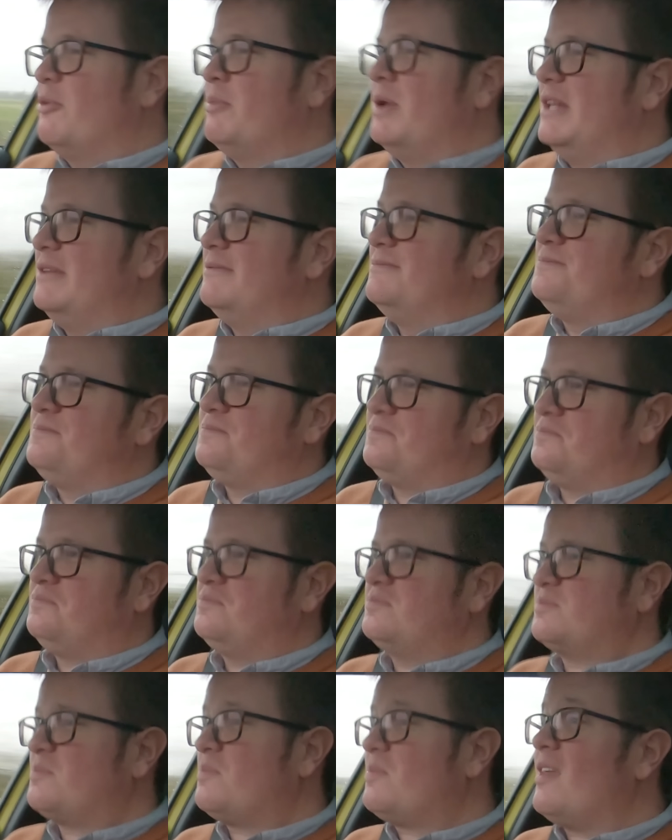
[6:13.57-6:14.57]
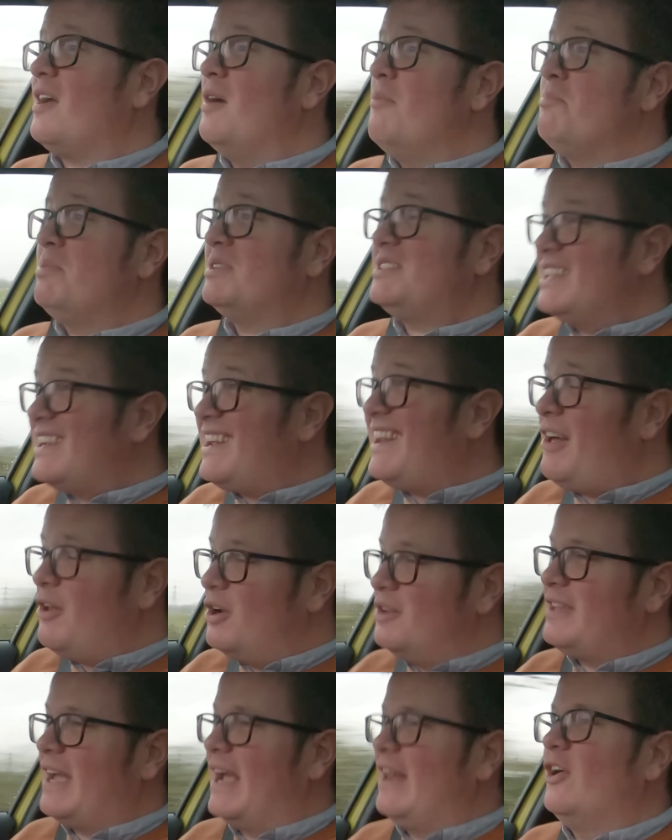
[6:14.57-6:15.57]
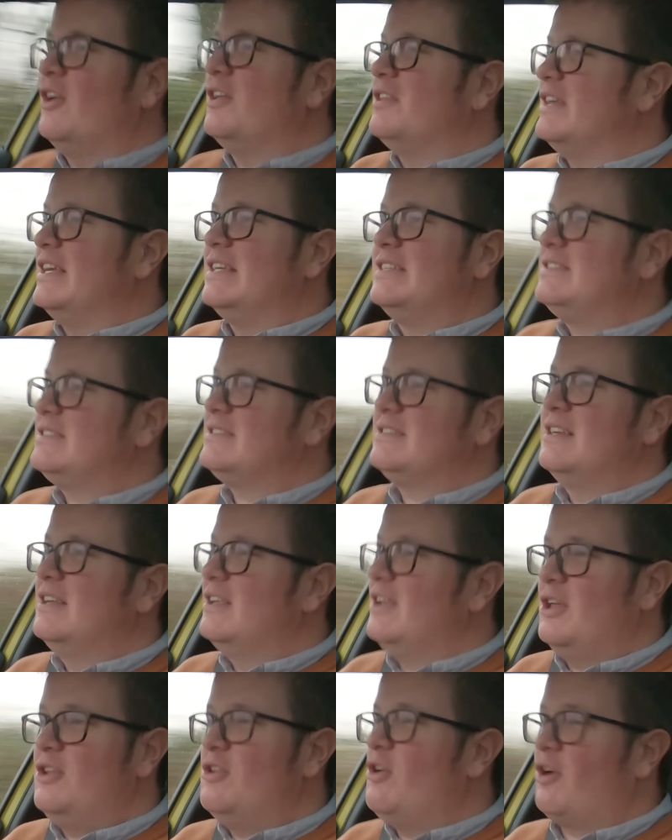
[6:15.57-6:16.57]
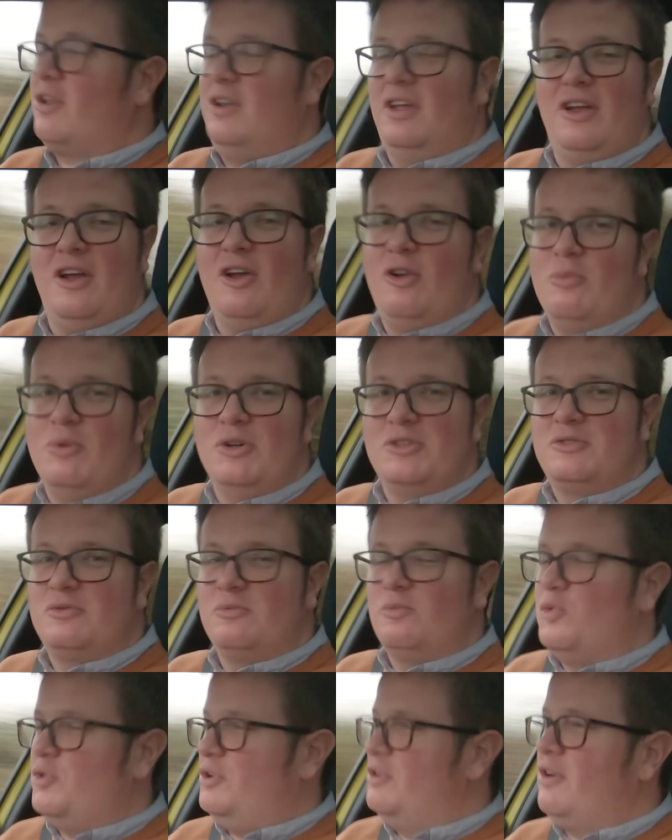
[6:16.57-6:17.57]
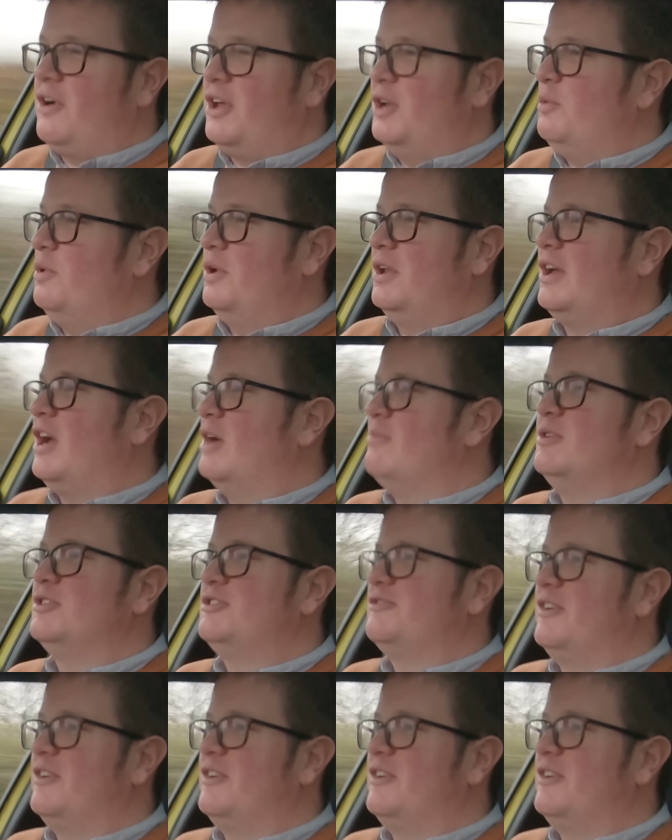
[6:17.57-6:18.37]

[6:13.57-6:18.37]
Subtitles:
I mean, particularly on a day like this, you're not going to want to go much